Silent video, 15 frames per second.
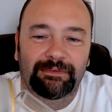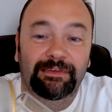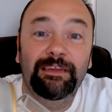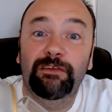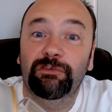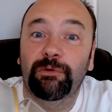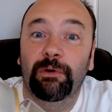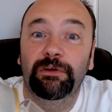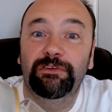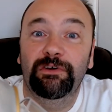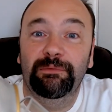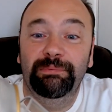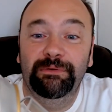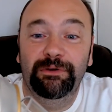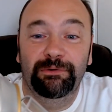that's quite
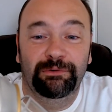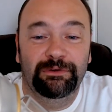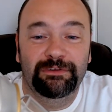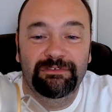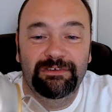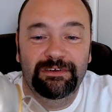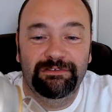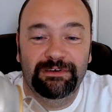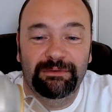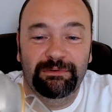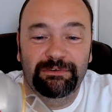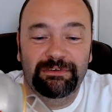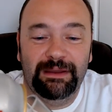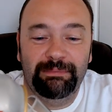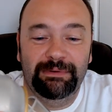topical, considering
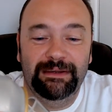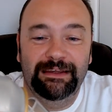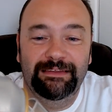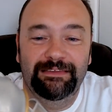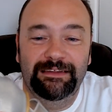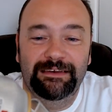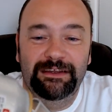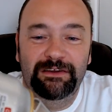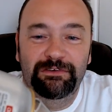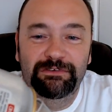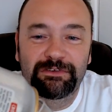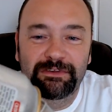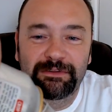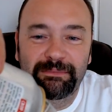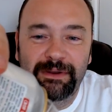what's happening in the news
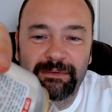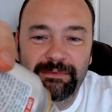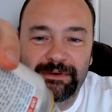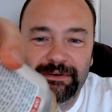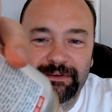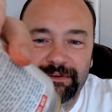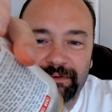at the moment.